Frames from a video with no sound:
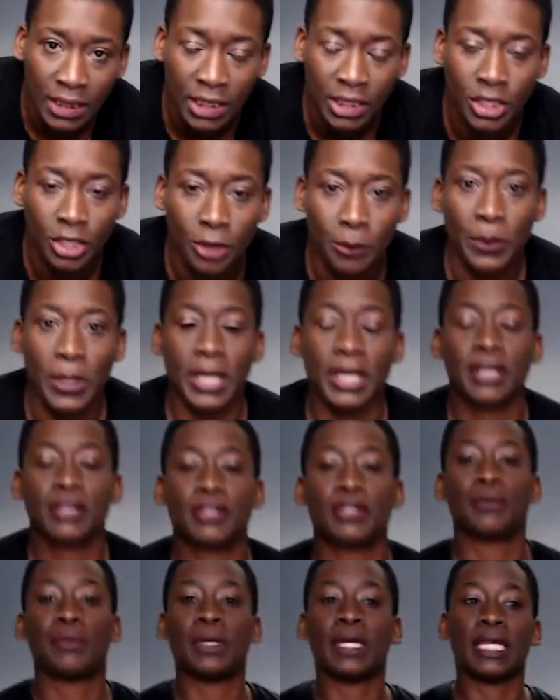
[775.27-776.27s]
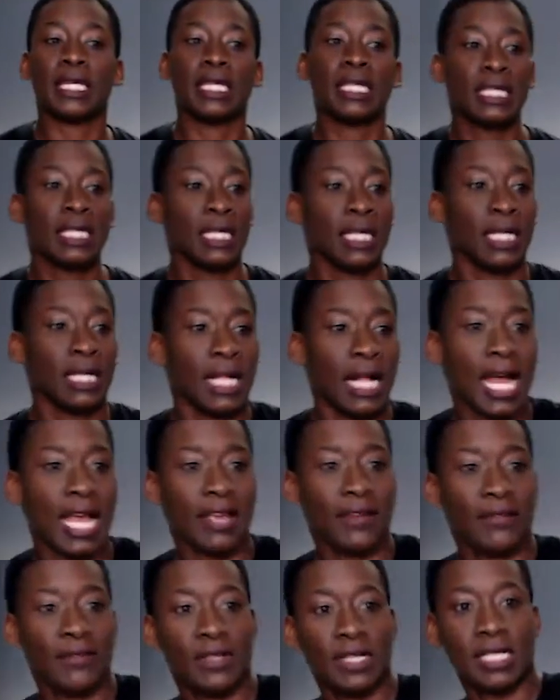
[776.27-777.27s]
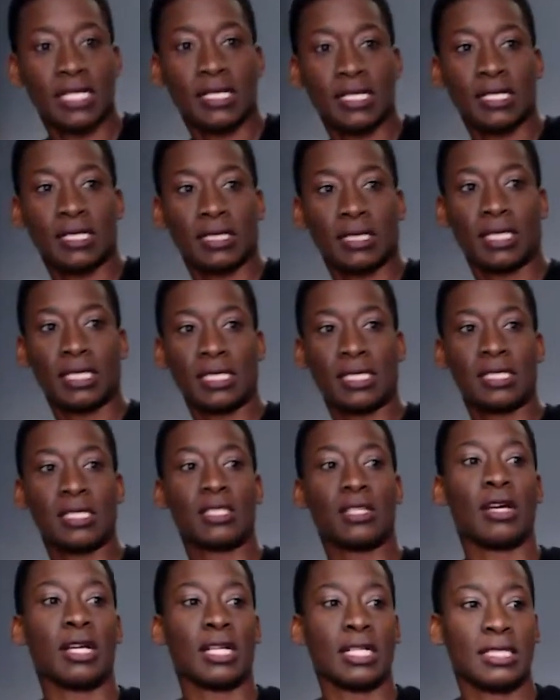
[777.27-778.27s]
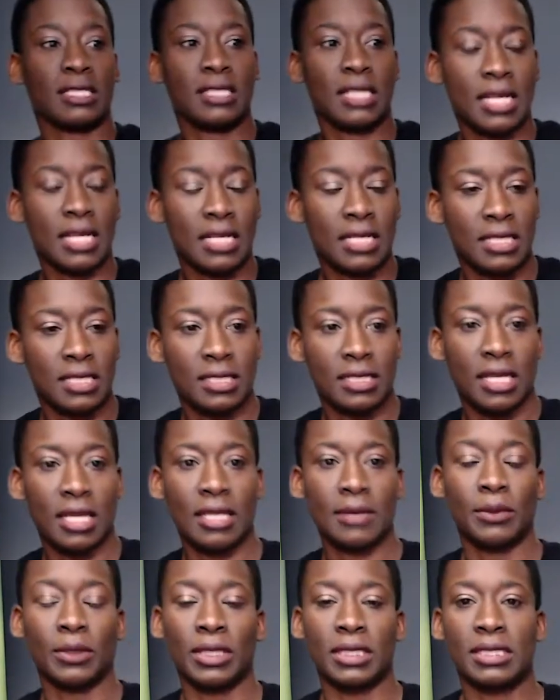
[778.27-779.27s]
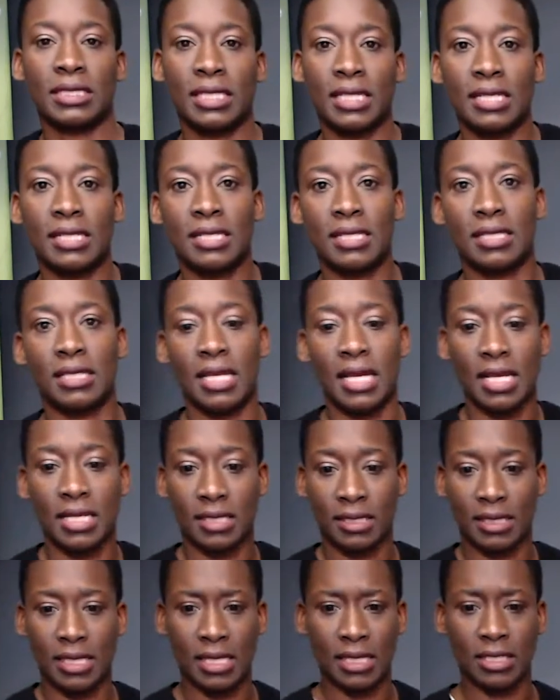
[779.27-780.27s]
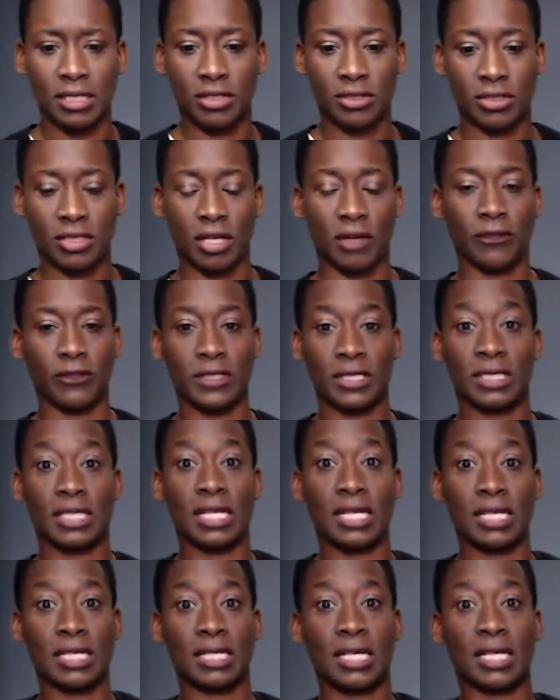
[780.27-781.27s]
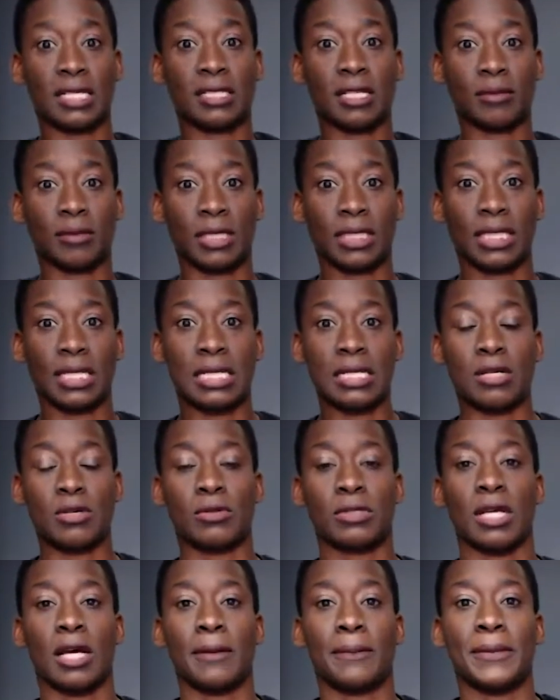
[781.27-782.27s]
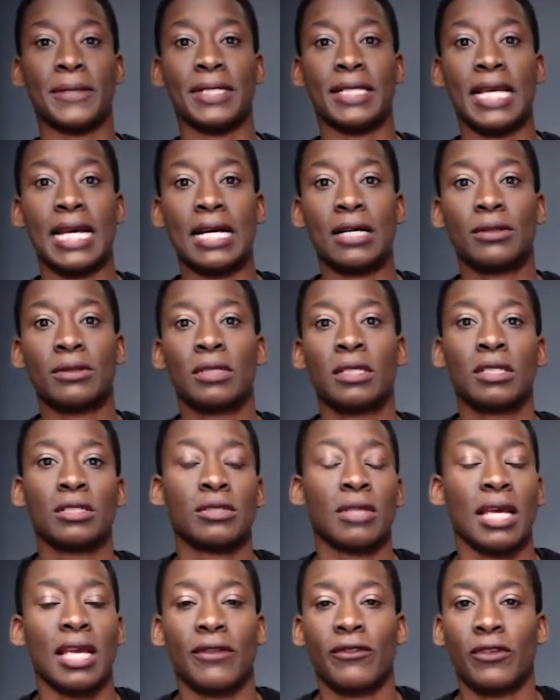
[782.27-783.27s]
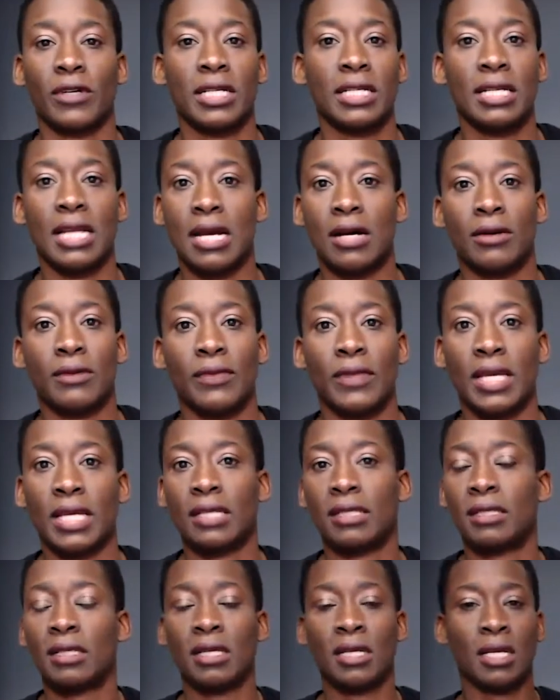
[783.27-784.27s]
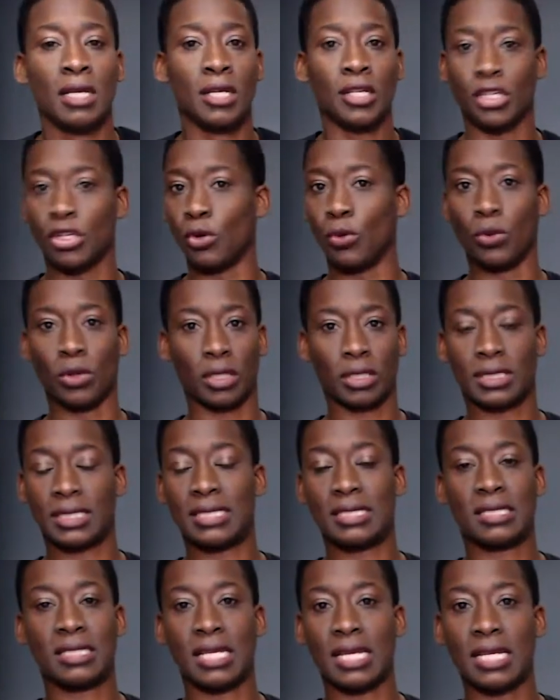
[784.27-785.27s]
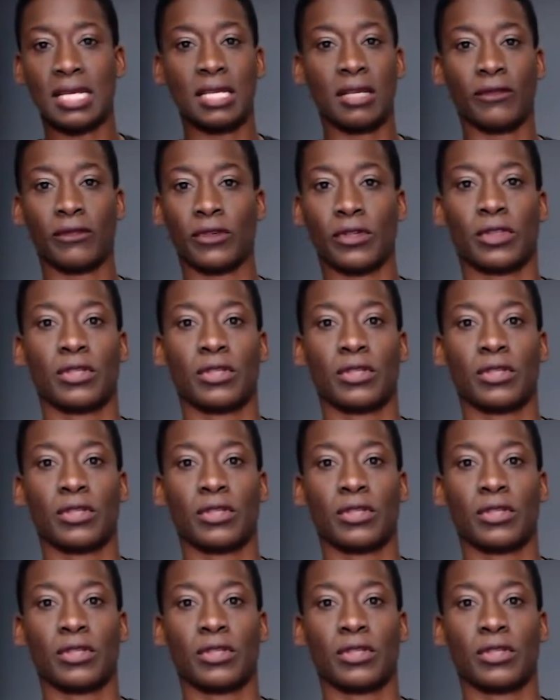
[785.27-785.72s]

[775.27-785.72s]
Your break could be, this is on a standing table, a standing desk, getting yourself a standing desk, something that goes up and down. So every now and then, you work in standing for